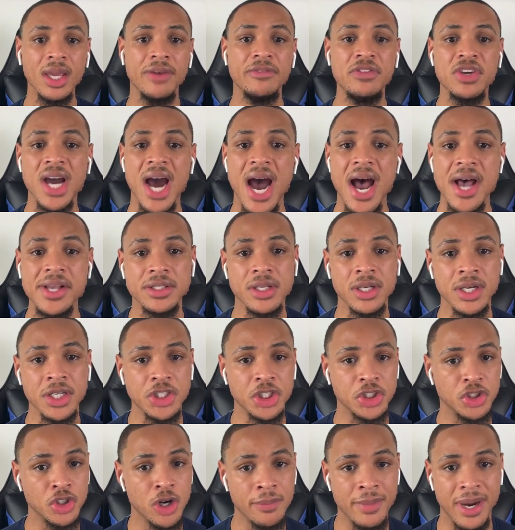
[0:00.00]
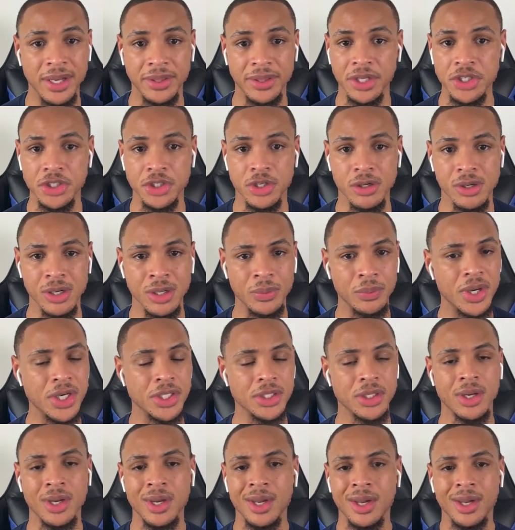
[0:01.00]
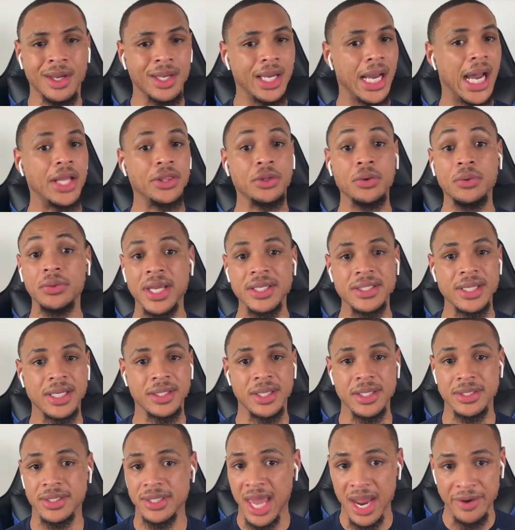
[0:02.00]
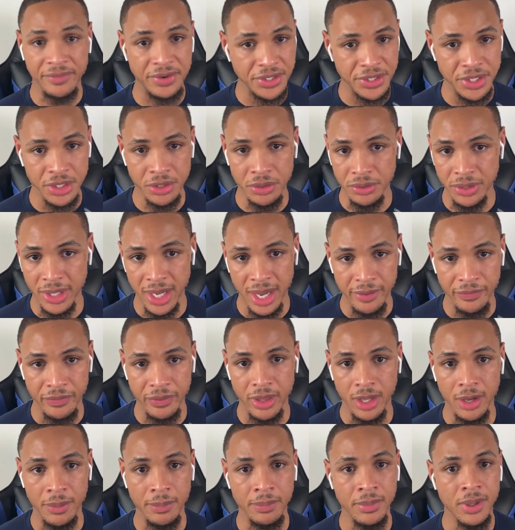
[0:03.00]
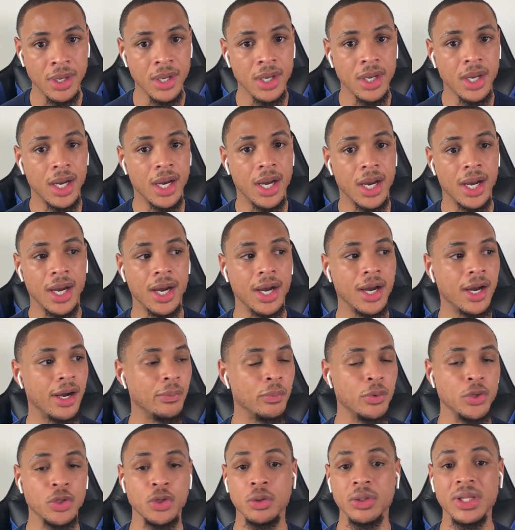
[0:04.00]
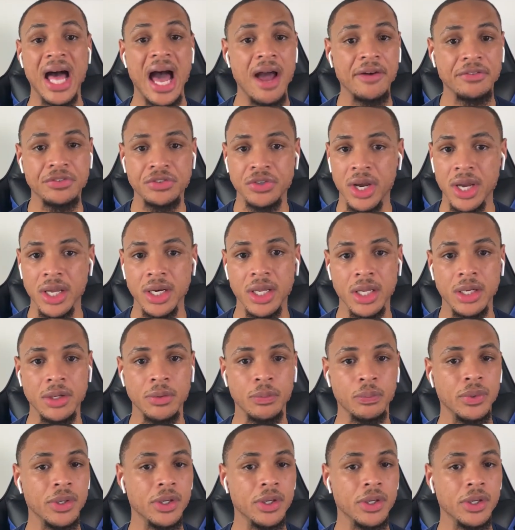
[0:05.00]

If you guys are looking to join my Discord, in which I do things like this every single day for them. We do live trading.